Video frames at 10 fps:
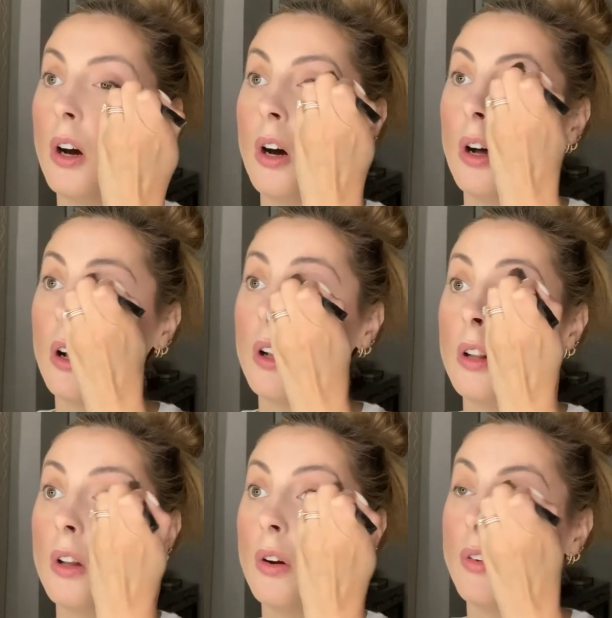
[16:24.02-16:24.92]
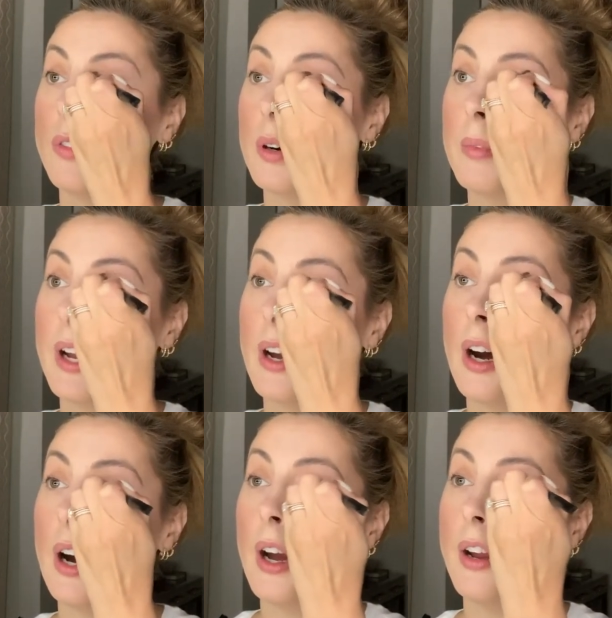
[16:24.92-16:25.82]
all over my
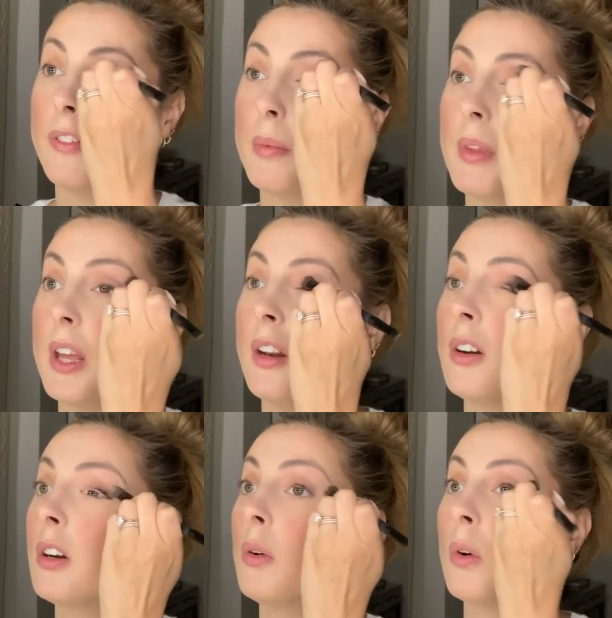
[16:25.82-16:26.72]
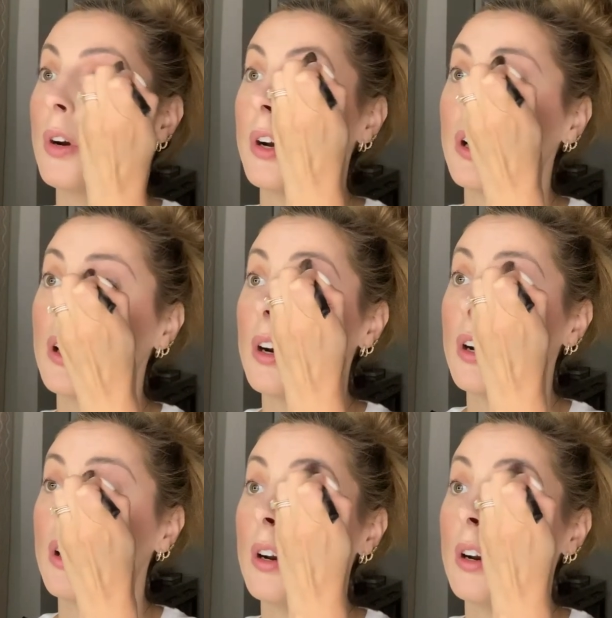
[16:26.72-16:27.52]
eye from the inner corner